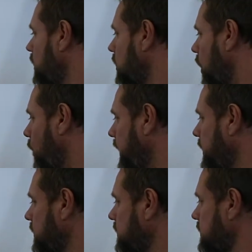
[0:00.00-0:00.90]
go
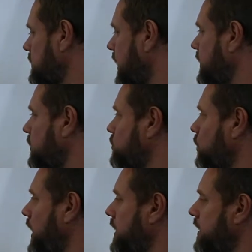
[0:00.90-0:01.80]
in, set it
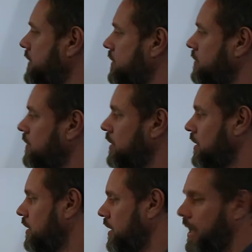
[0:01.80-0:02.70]
to edit,
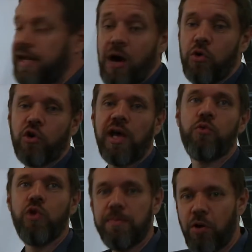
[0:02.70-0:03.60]
and now you can
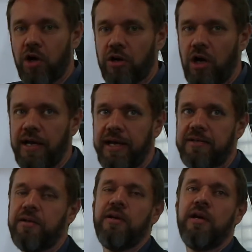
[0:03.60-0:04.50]
report on it.